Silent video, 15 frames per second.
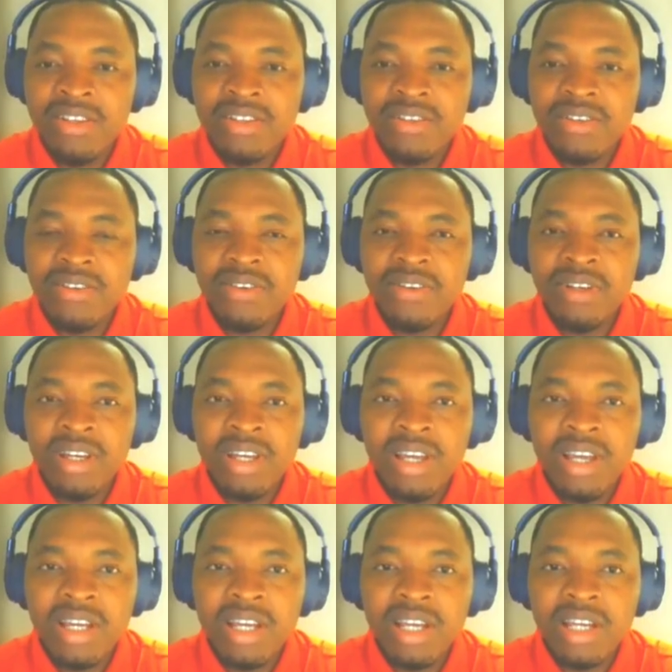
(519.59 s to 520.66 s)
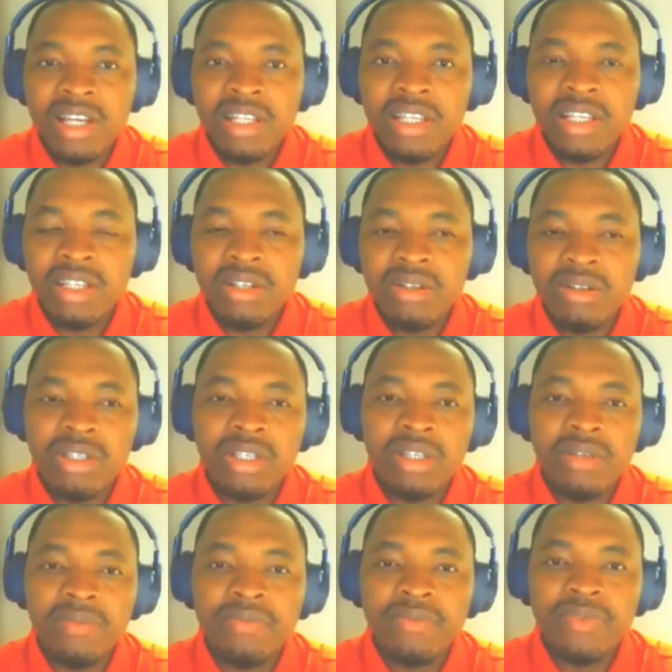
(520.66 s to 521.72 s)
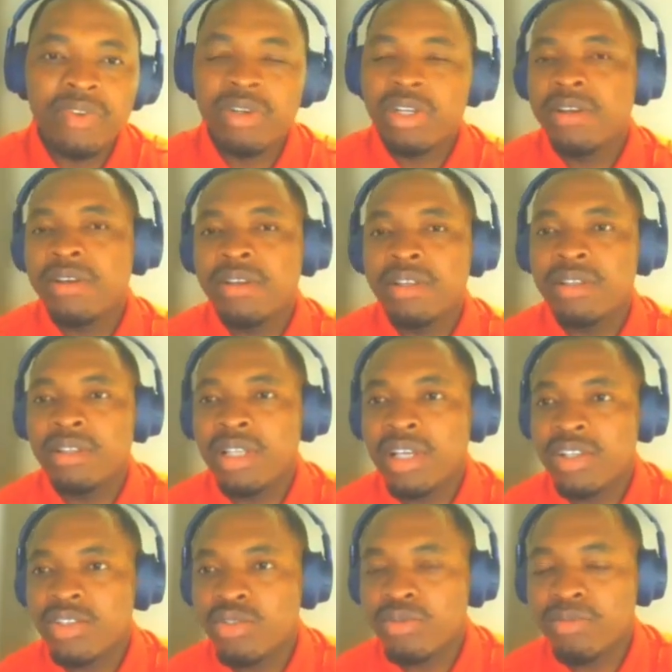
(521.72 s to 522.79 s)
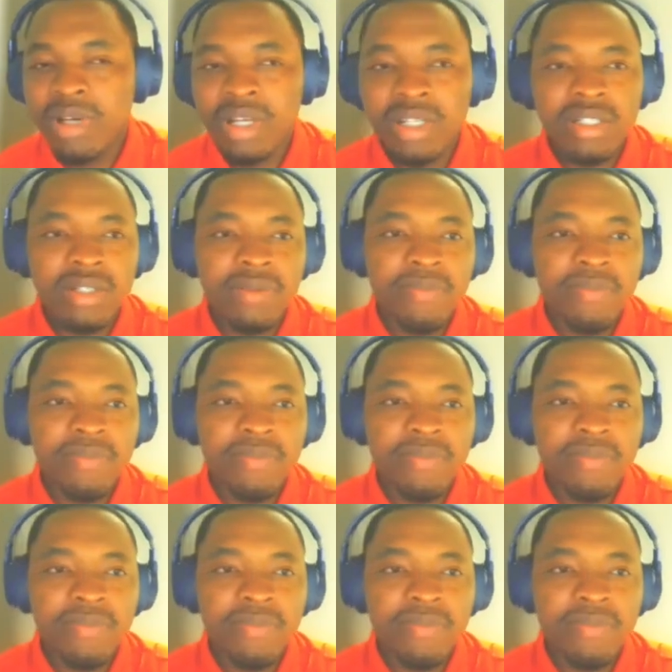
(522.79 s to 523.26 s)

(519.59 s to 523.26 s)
So can click OK. Okay, that's too bad.